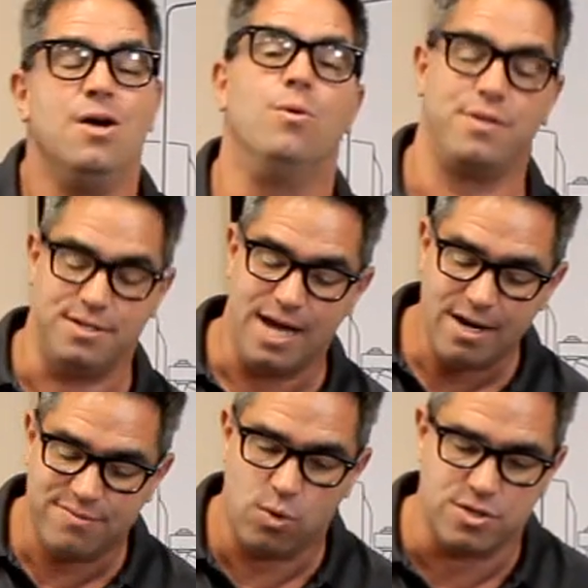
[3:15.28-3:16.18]
Well, the
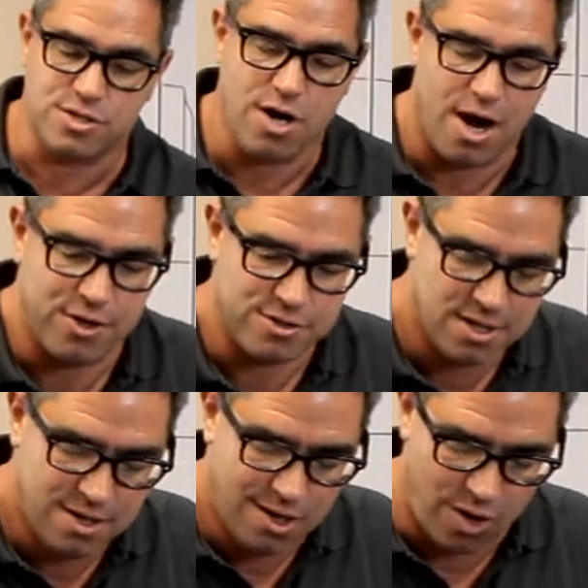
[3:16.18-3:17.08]
DynaForce starters
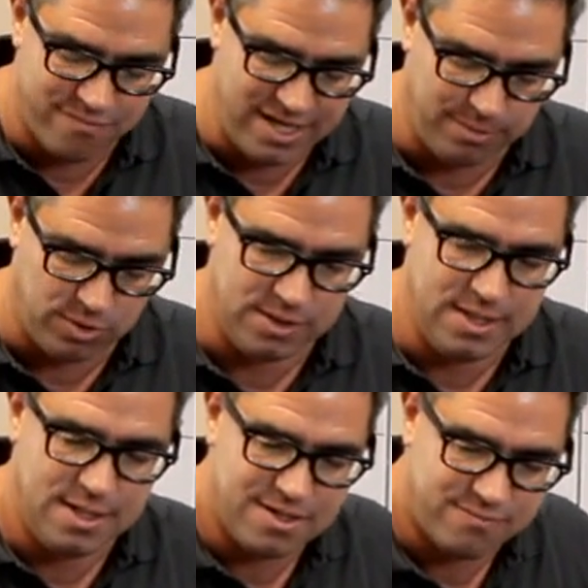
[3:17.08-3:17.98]
are available
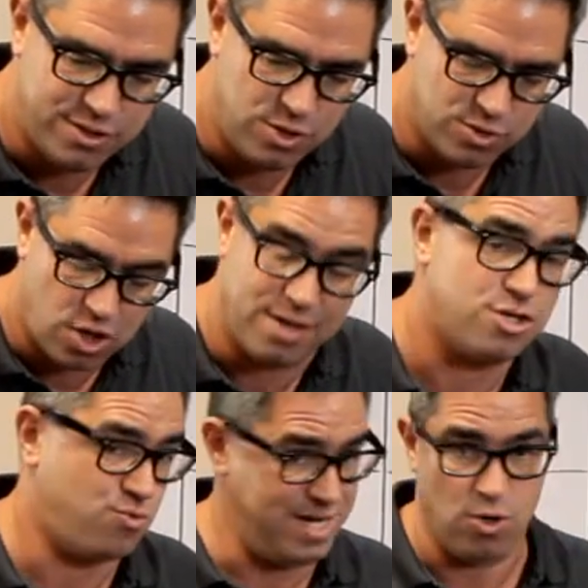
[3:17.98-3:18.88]
for use on
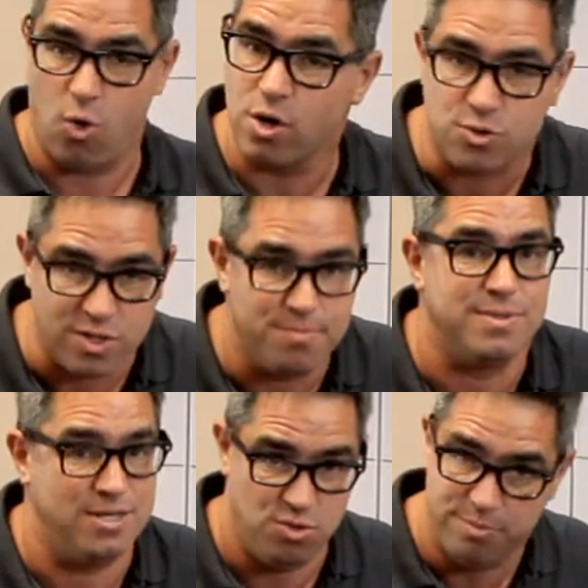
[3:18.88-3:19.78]
street or strip.
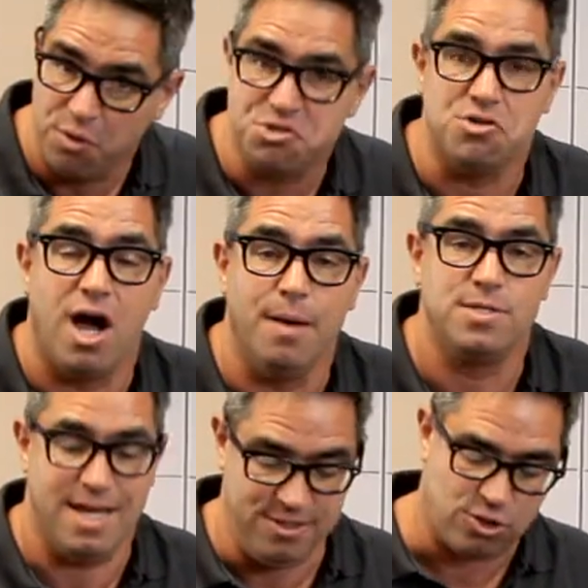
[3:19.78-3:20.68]
They do both jobs,
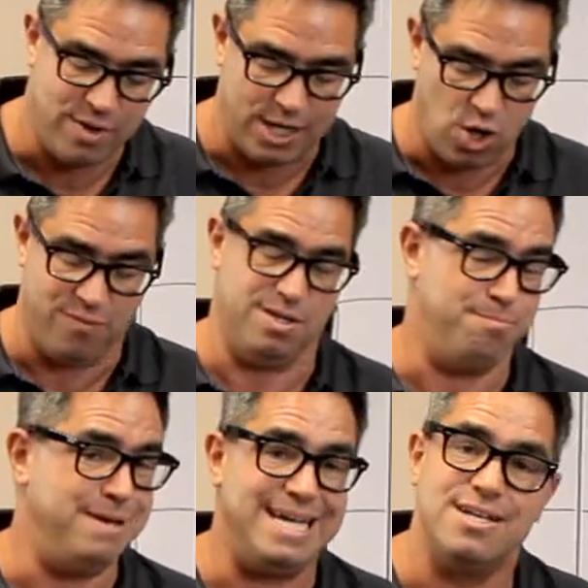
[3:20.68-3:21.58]
and they'll crank over the
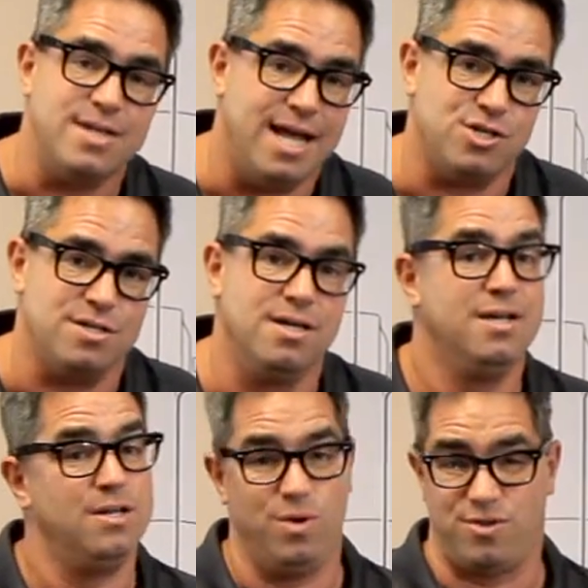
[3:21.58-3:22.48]
biggest engine
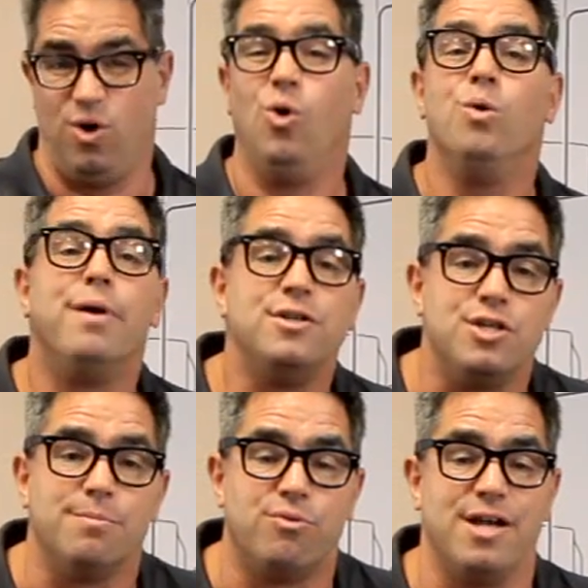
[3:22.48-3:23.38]
with a whole bunch of
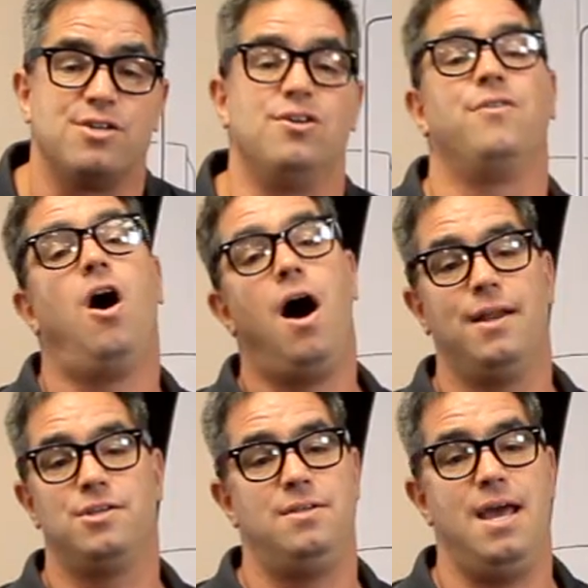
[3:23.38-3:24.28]
compression on the
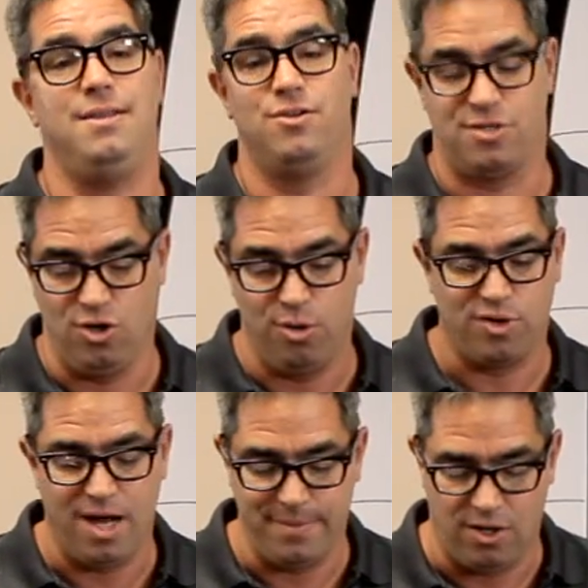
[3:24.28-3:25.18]
hottest day. There's no
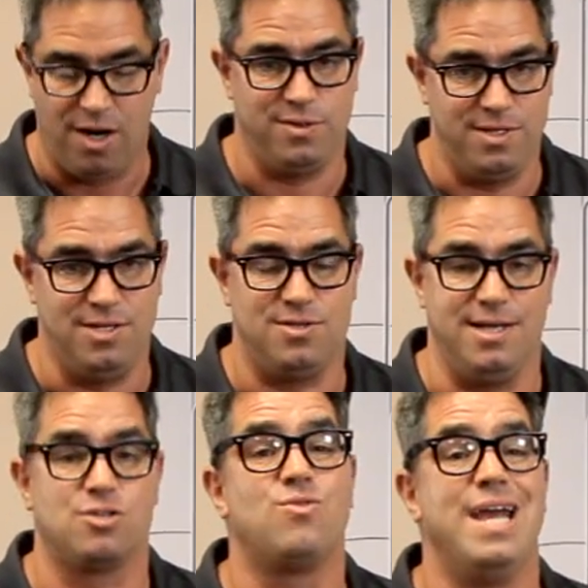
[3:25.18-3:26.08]
problem at all with these
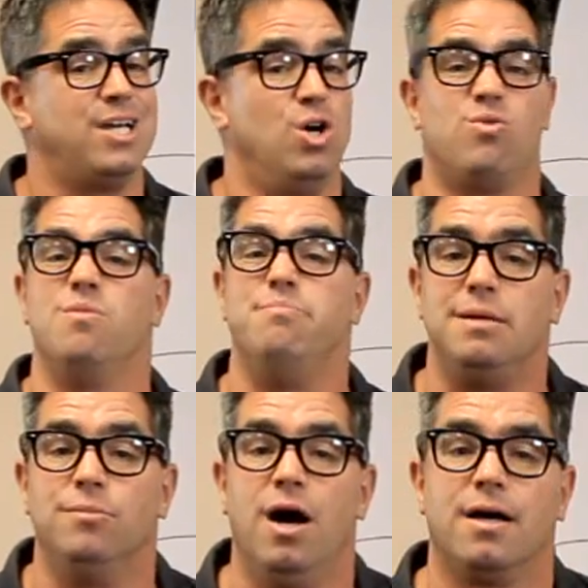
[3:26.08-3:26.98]
things cranking over a
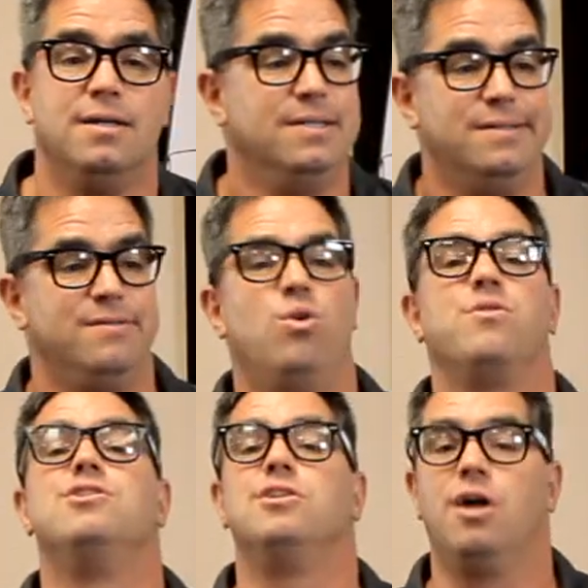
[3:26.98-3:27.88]
big block 4th
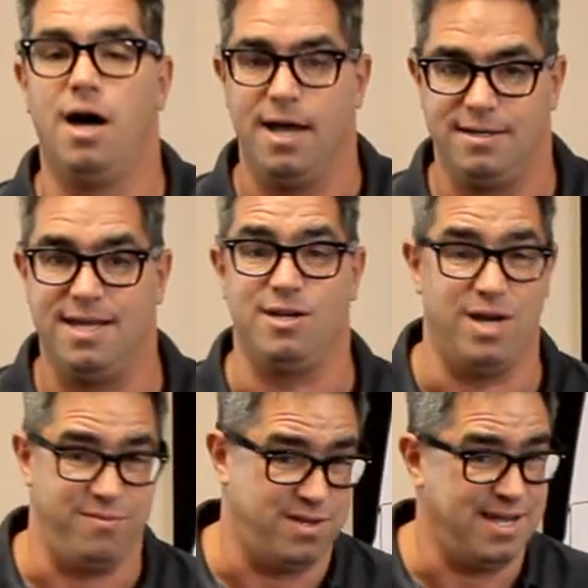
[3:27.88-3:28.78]
of July, getting
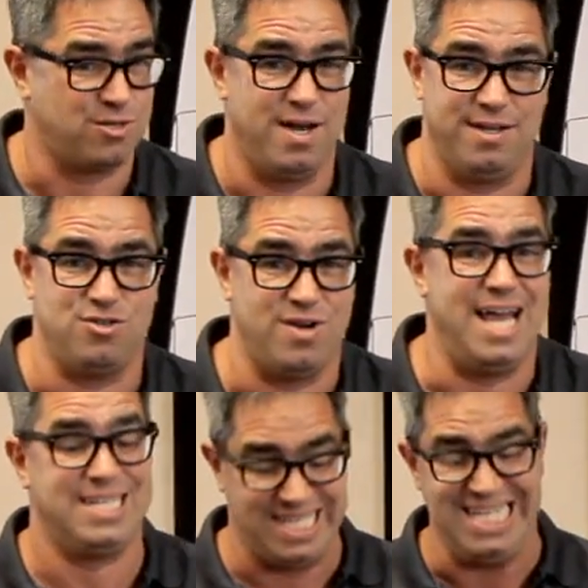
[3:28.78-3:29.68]
ready for the next round of the drags.